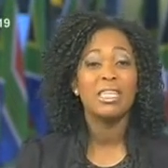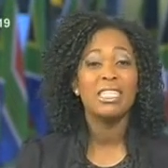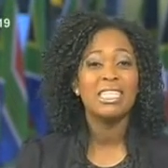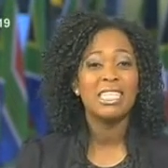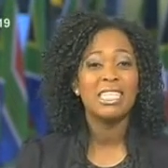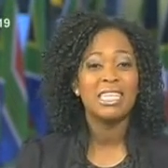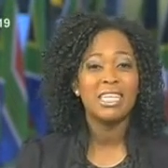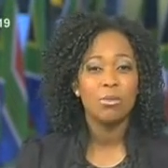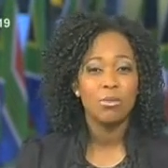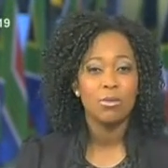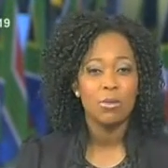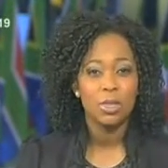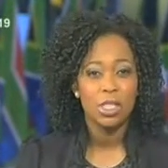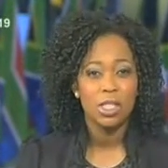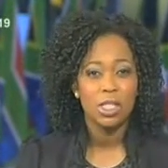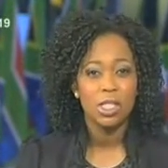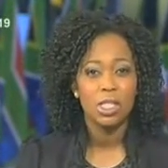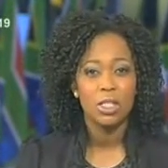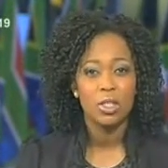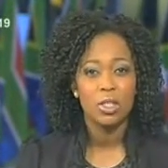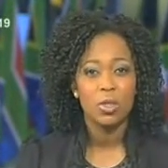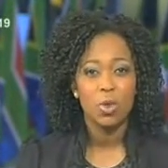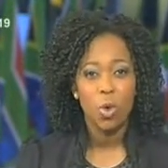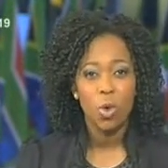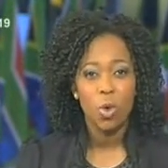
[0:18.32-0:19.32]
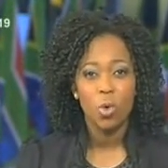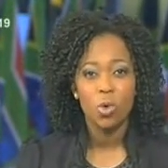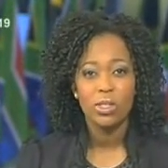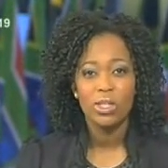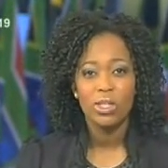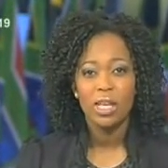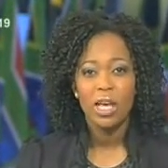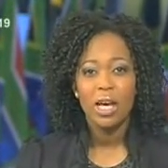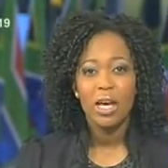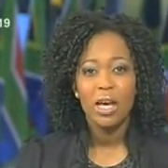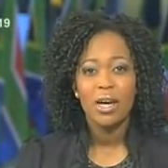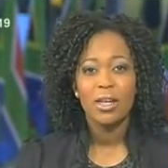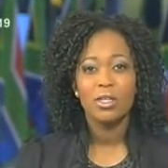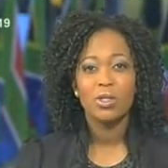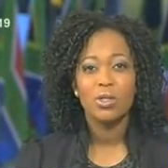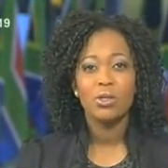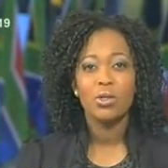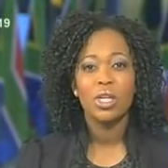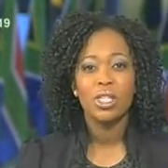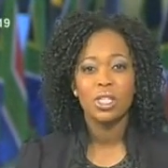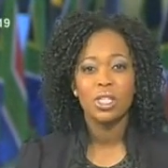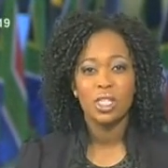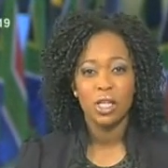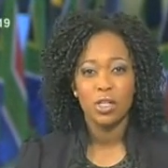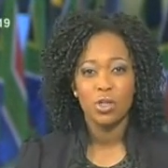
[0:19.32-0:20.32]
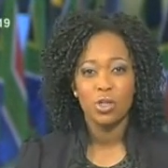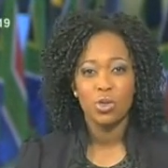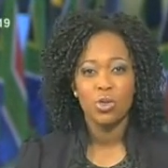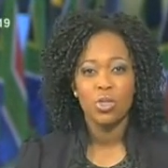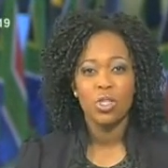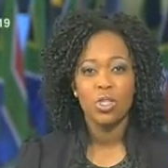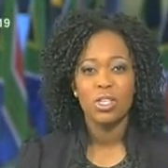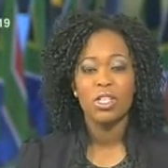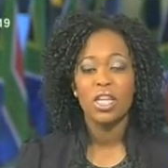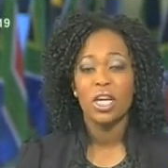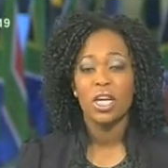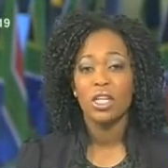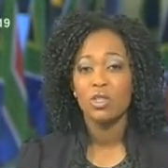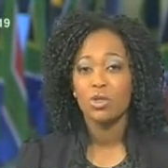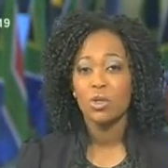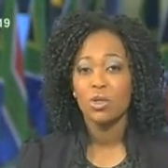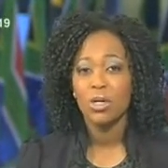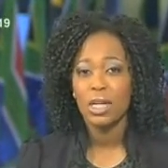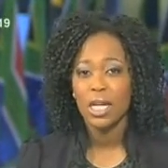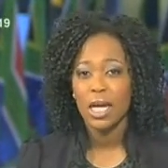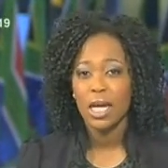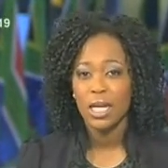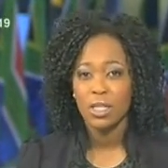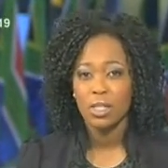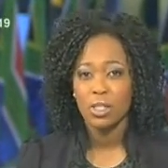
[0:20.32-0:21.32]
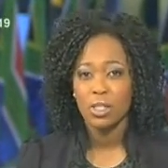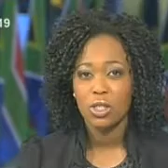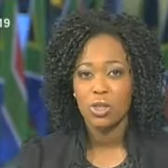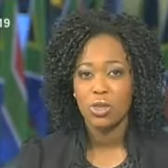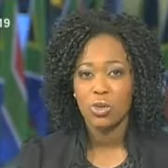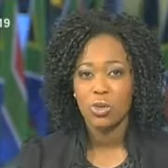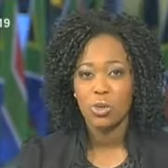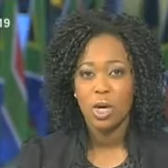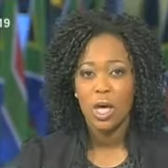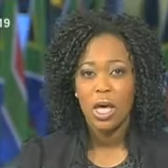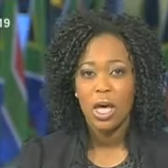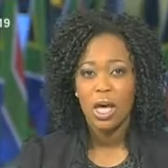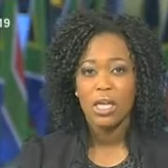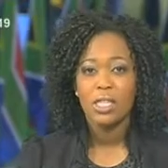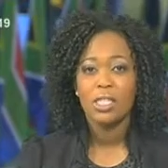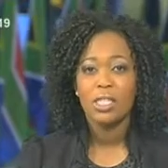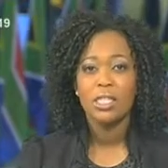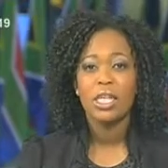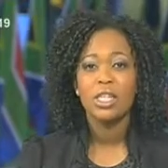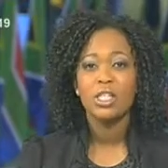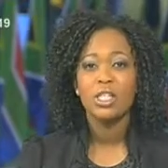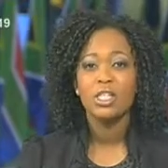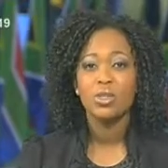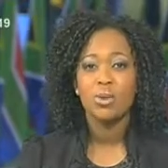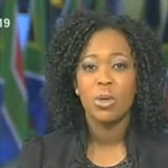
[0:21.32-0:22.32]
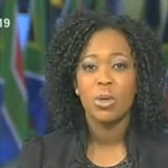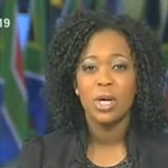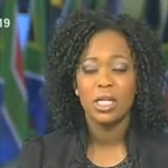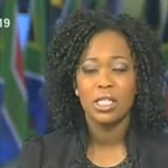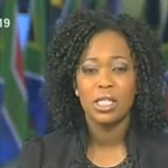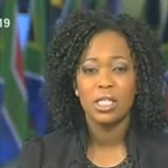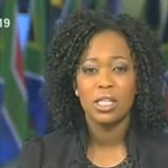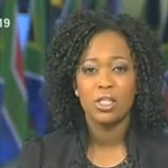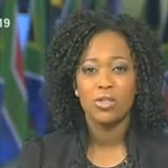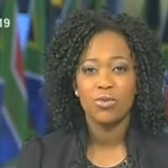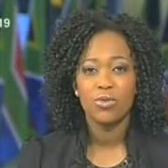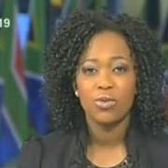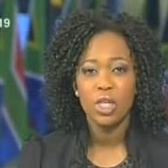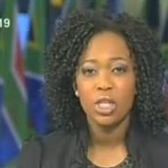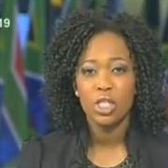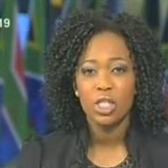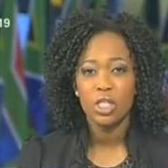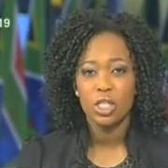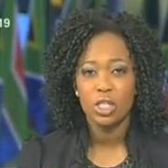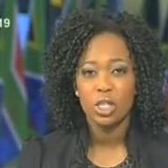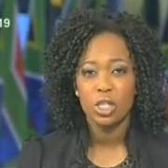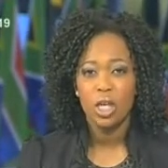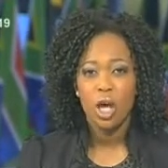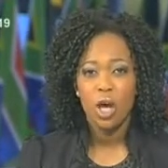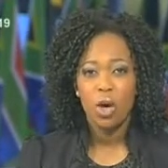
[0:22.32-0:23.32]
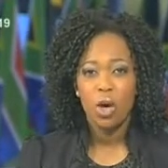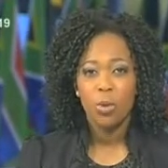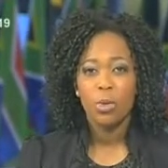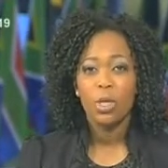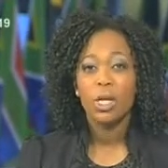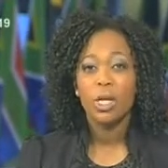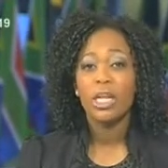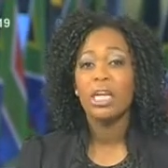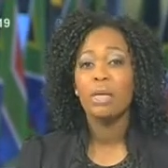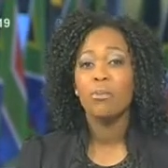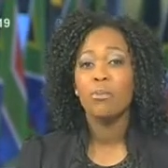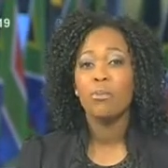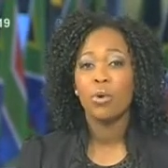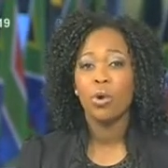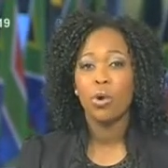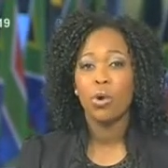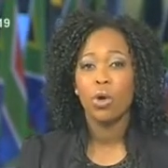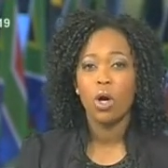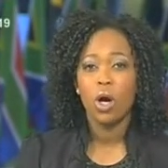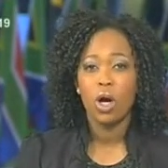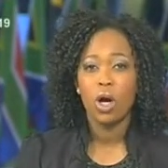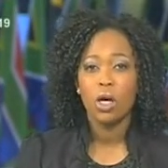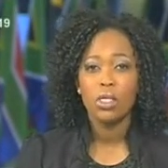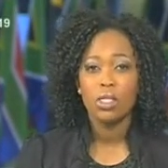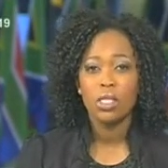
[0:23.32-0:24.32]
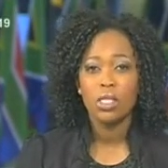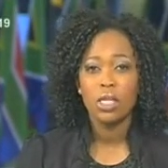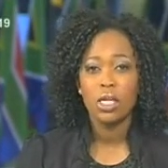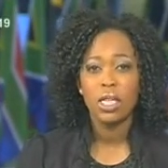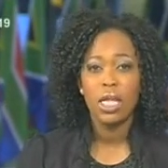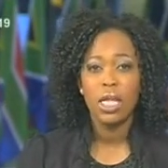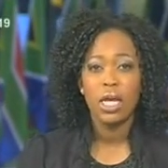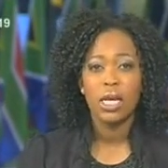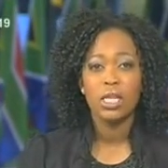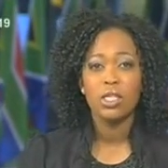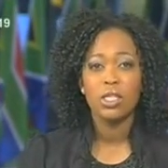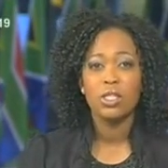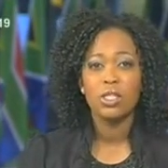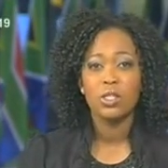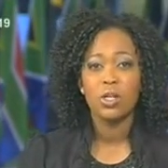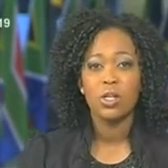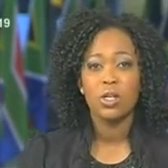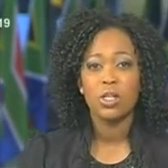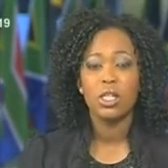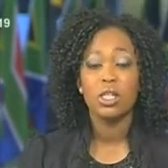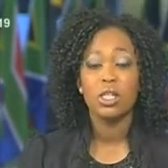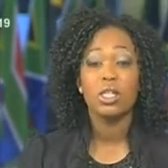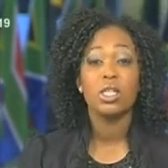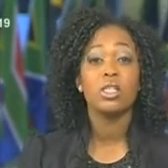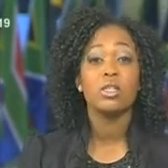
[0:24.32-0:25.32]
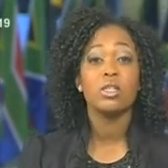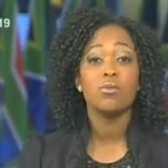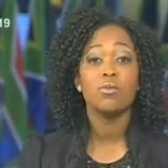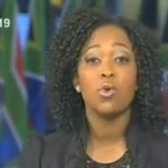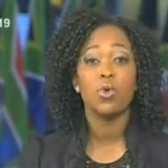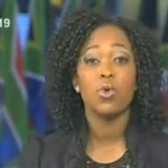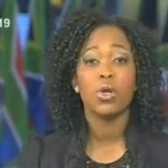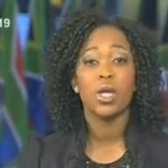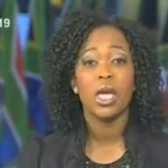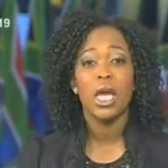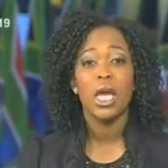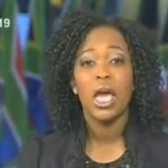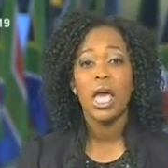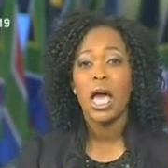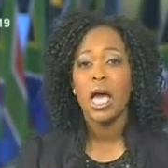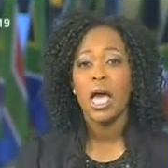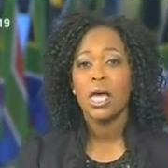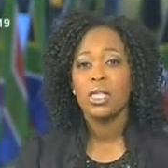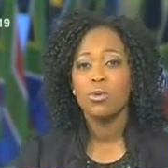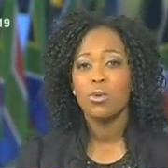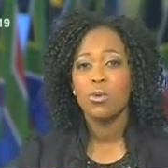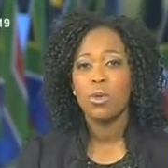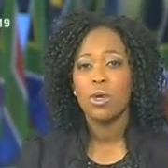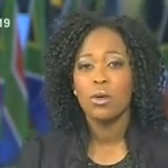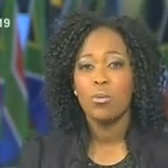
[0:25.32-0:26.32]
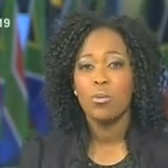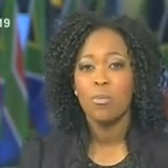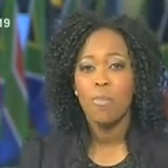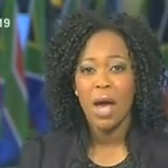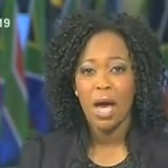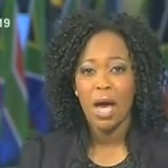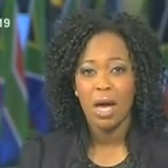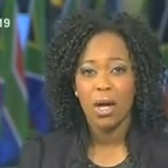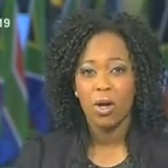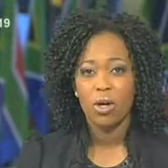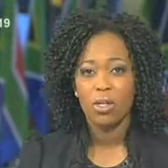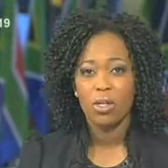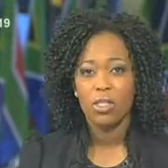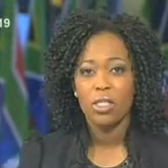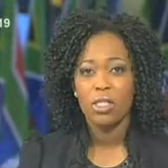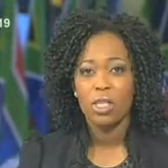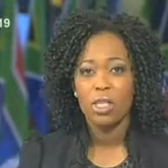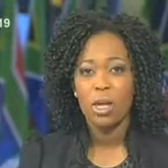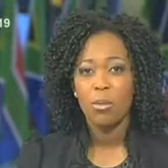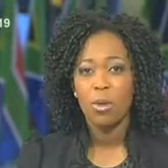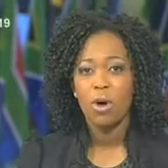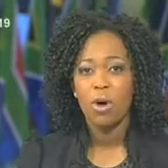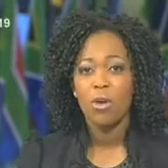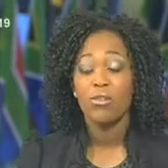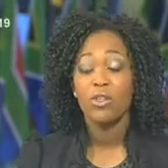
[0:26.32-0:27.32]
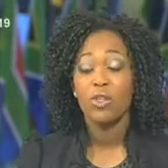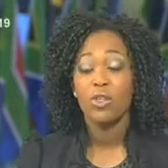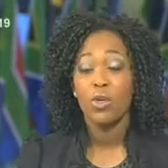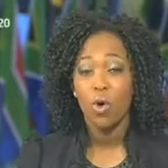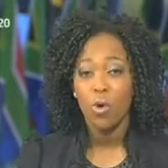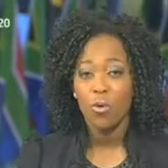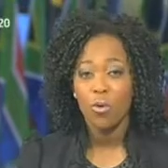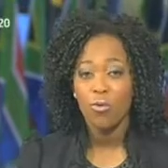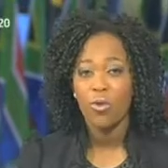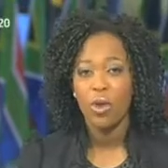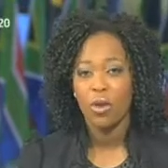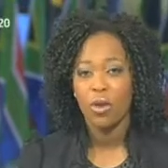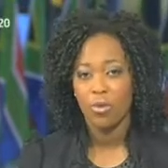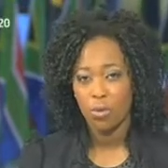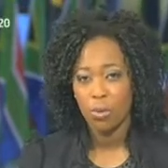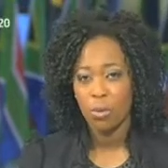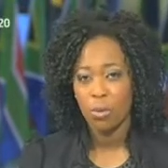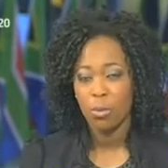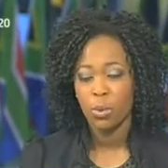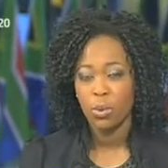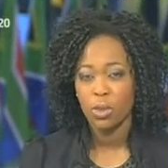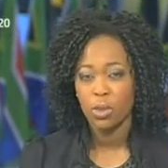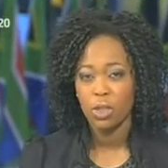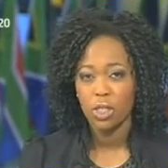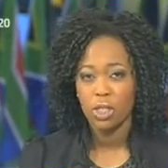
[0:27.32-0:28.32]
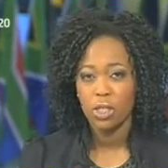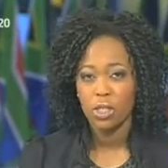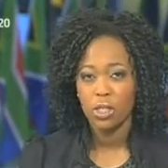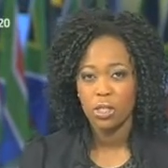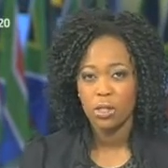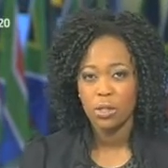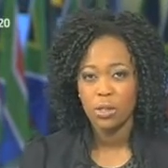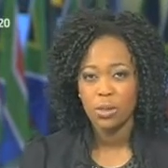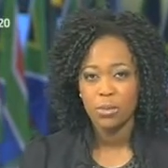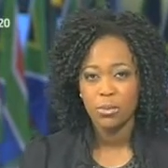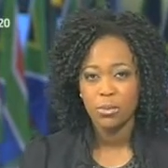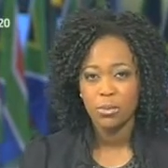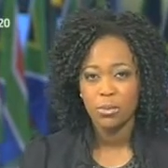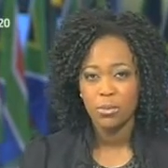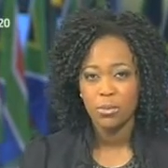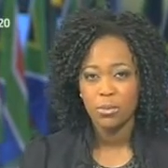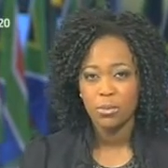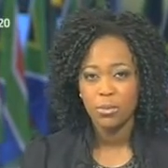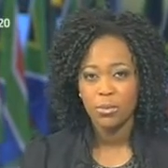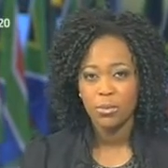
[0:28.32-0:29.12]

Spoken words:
building, which he calls a treasure, uses natural light to accentuate its features. We rebroadcast that insert this morning as we look back on some of your favorite buildings.